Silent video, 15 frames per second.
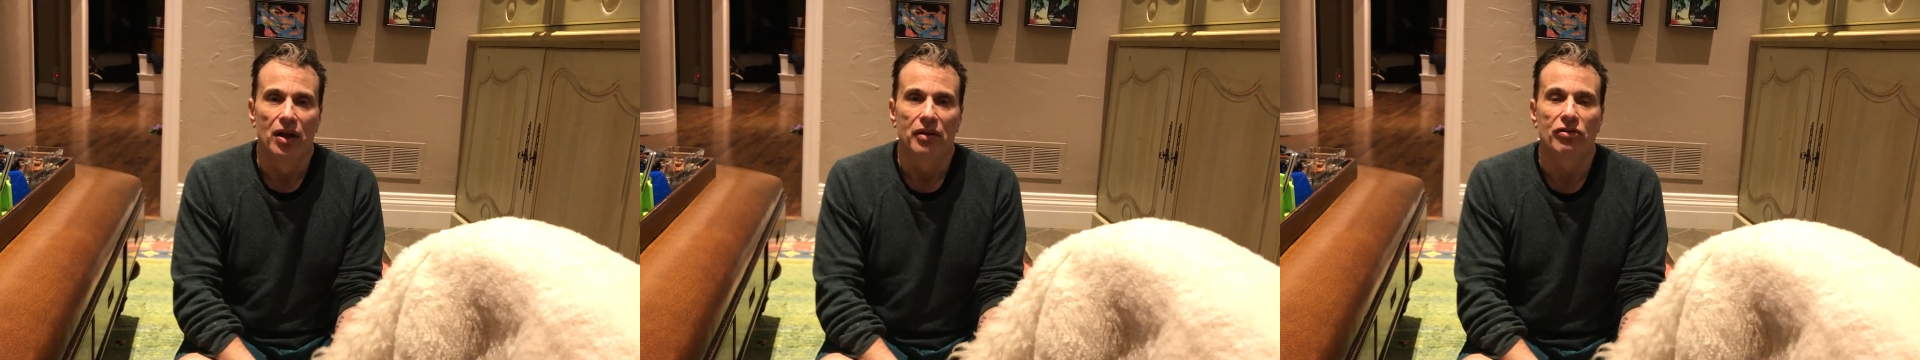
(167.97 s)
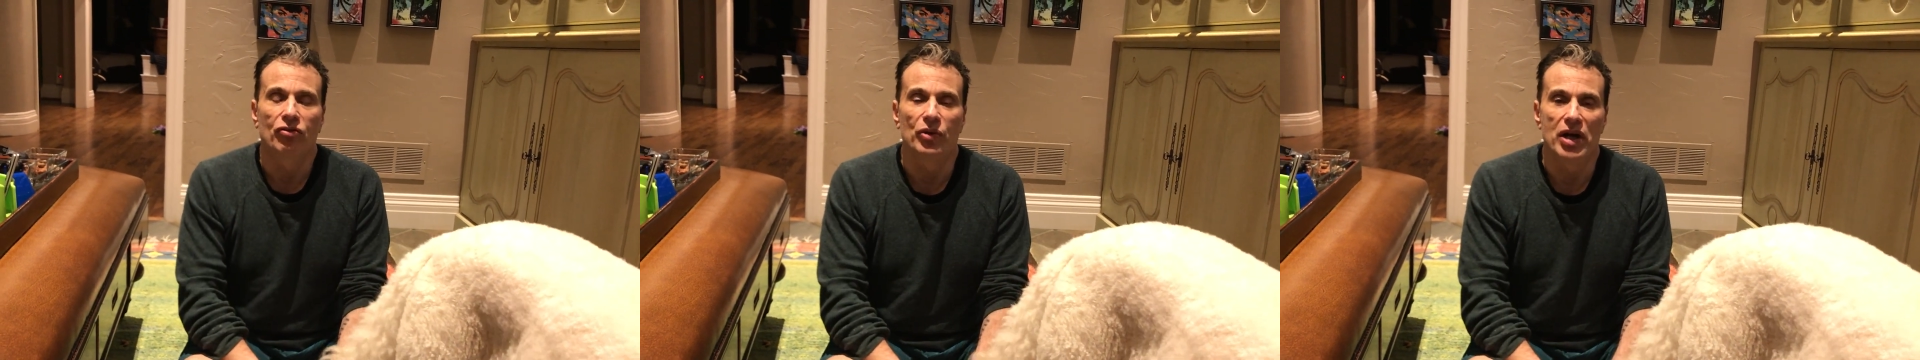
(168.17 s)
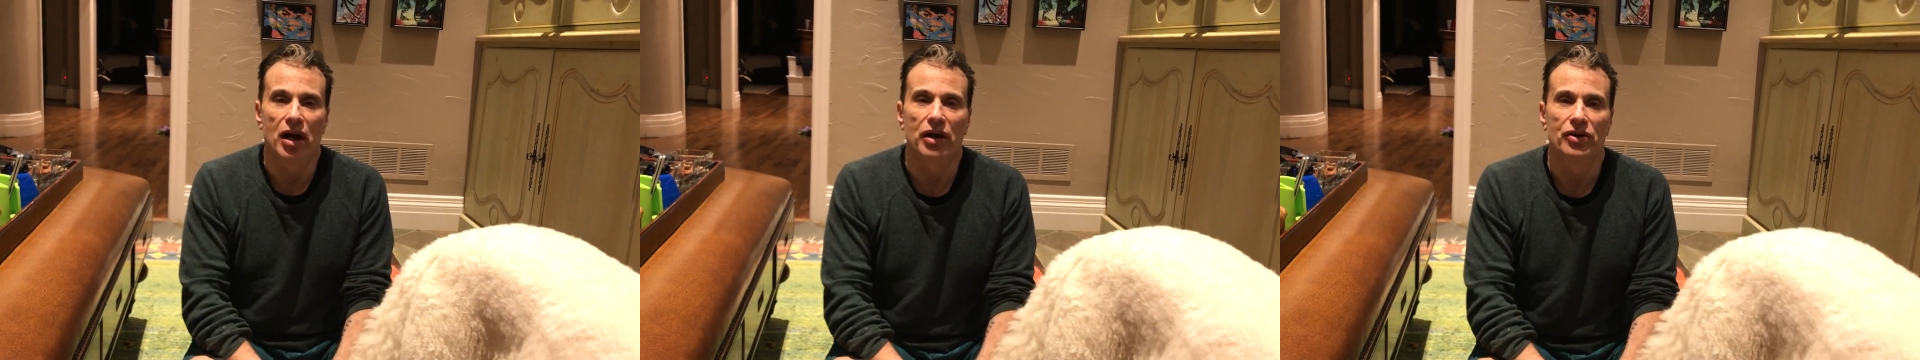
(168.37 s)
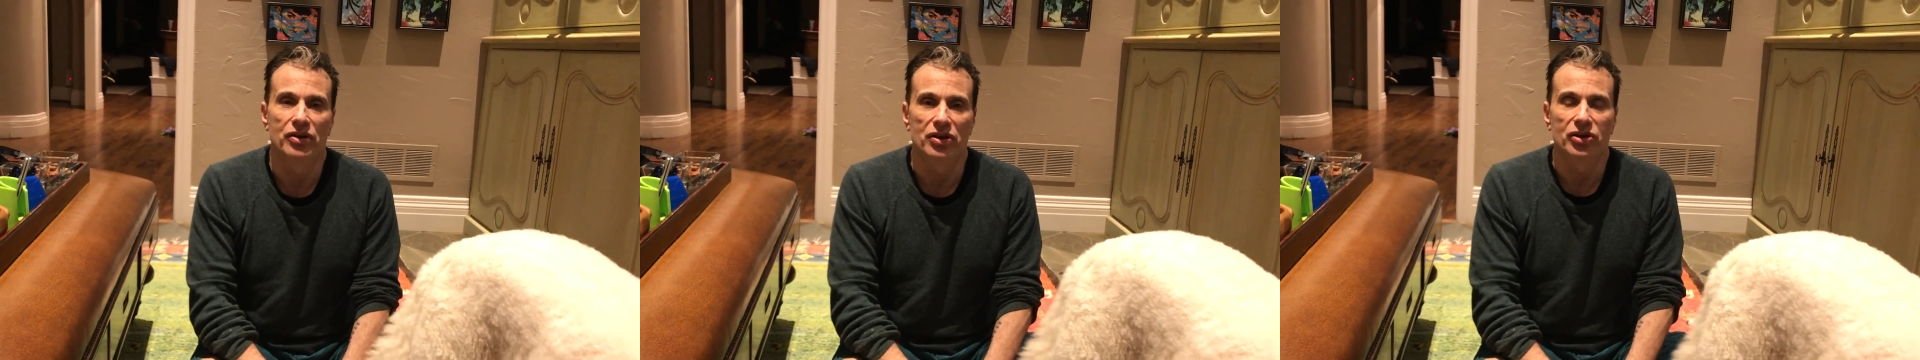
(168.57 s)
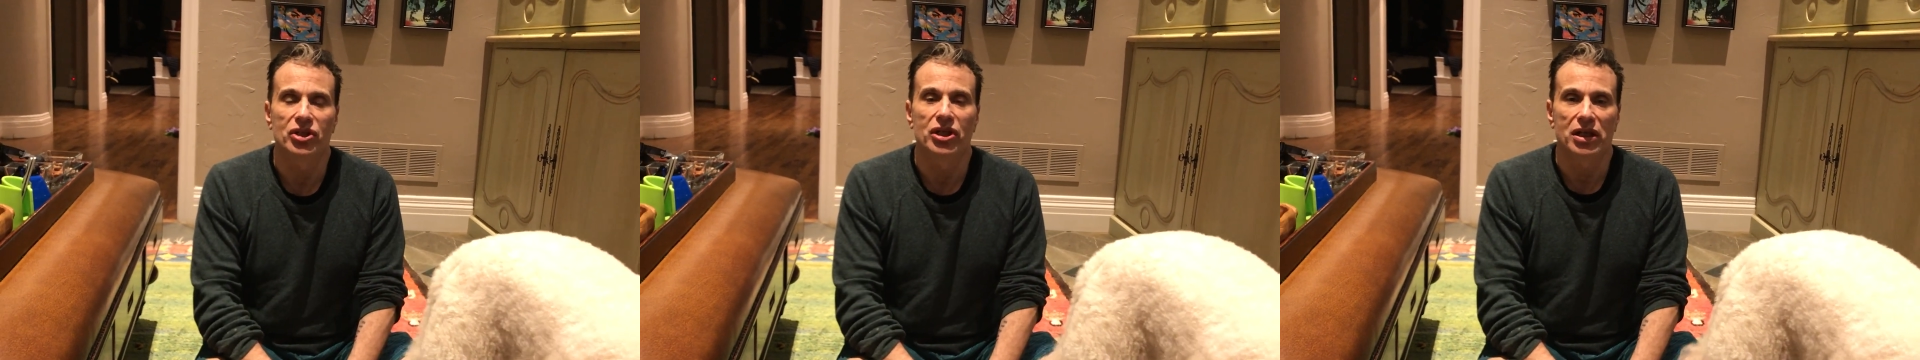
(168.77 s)

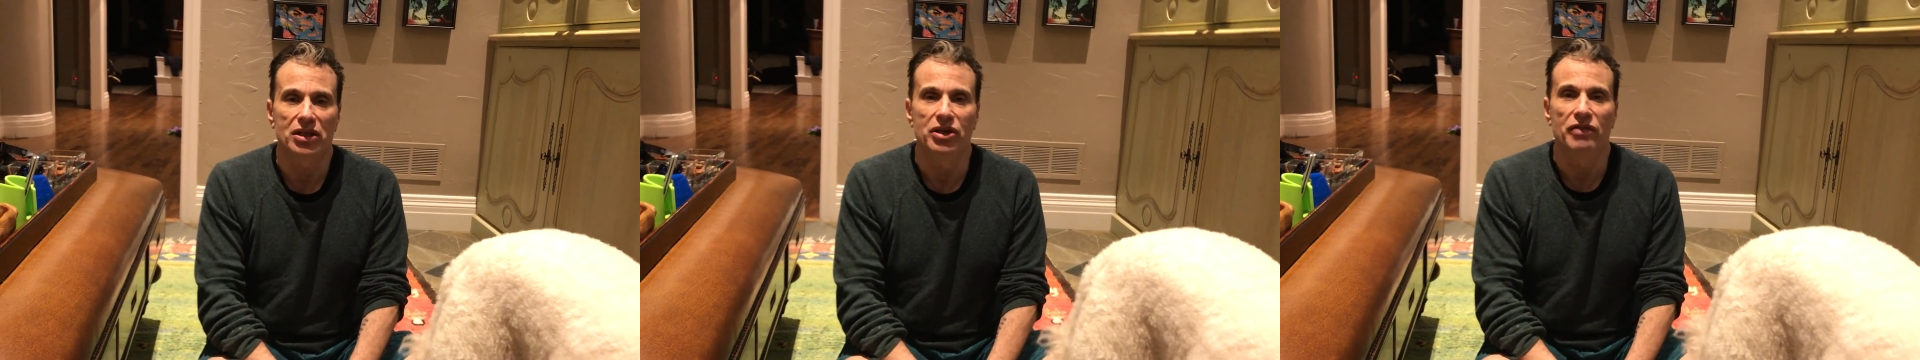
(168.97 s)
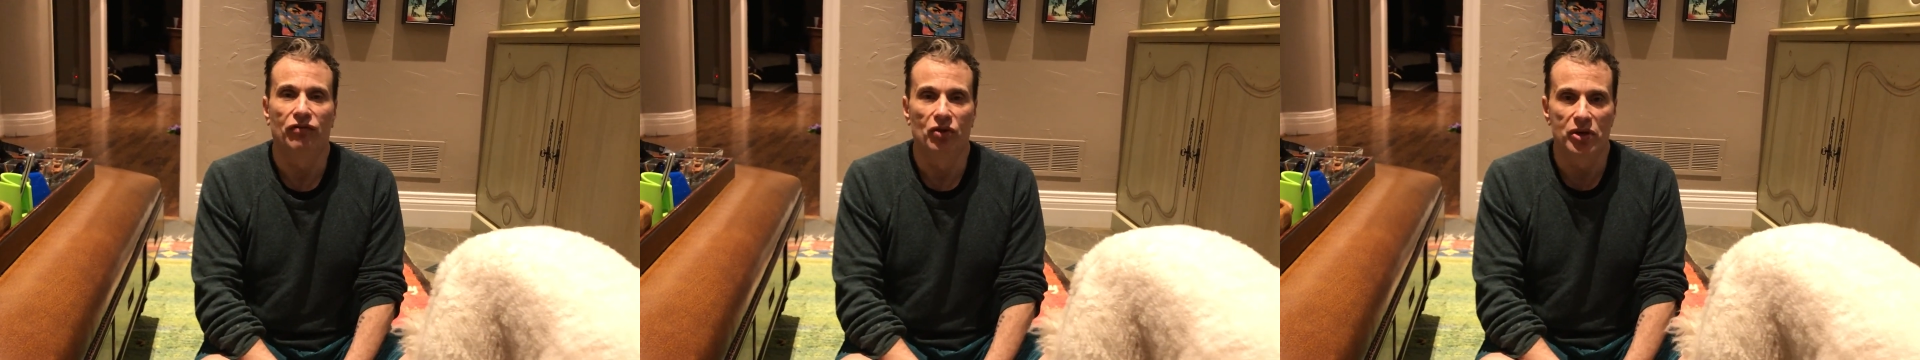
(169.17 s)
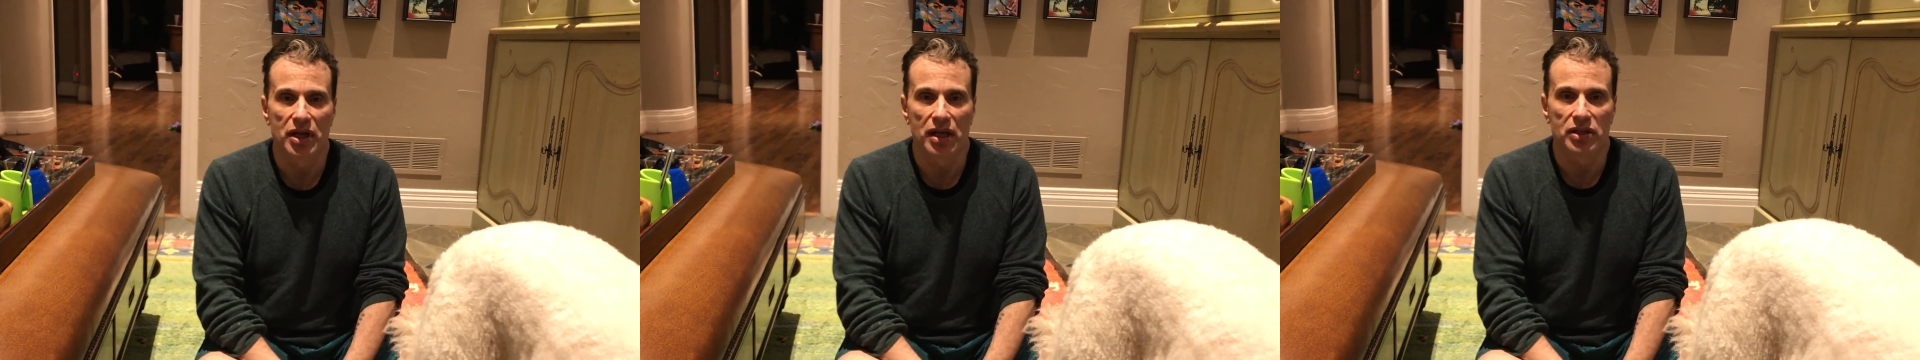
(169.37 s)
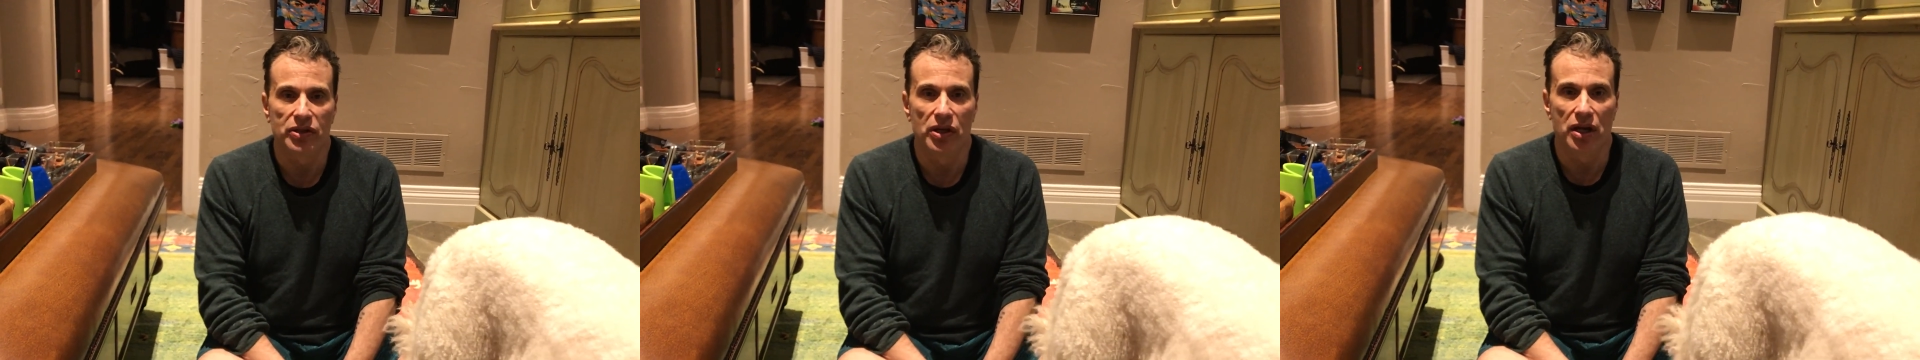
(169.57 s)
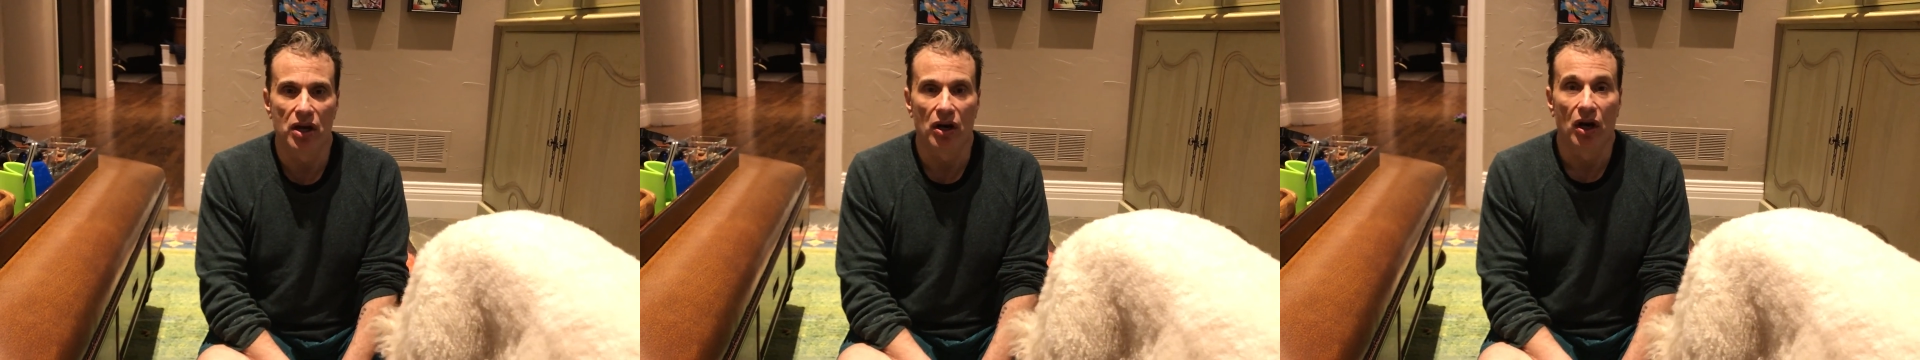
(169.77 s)
364 days a
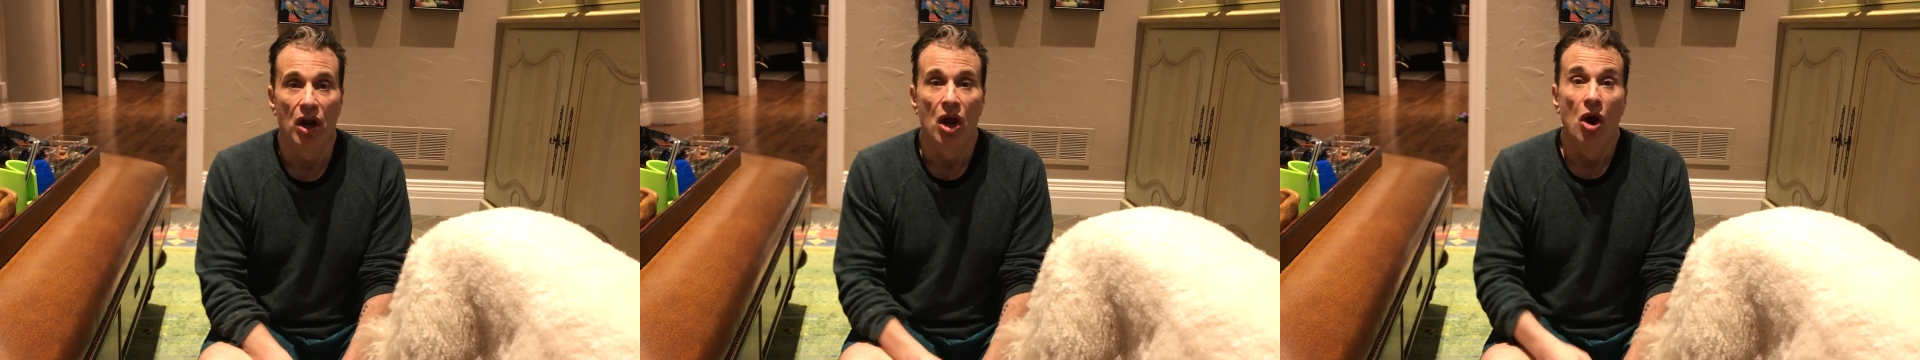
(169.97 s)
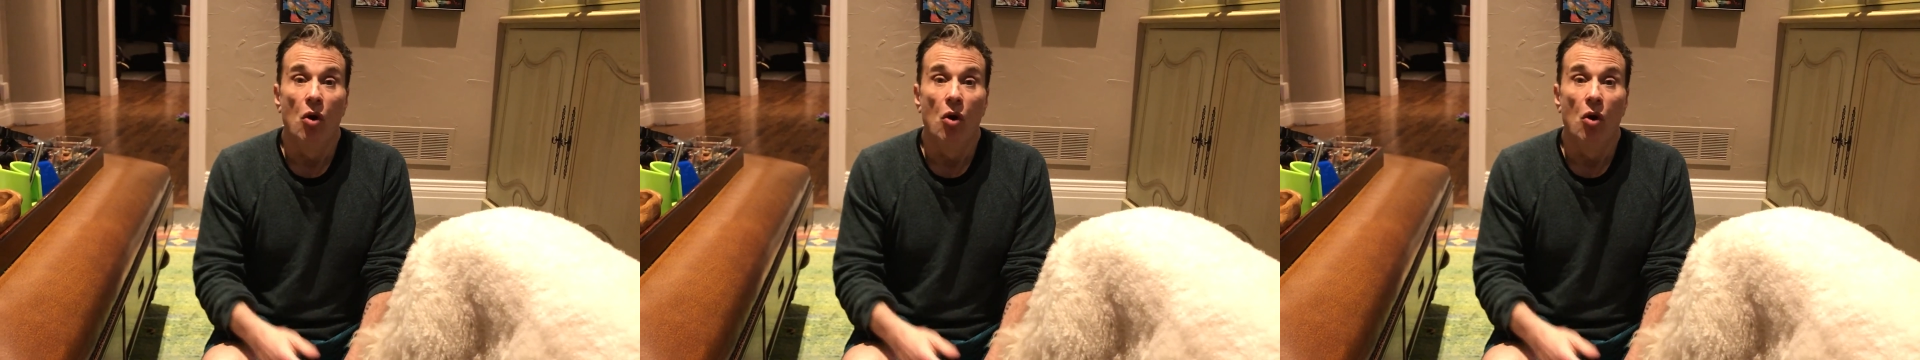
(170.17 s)
year.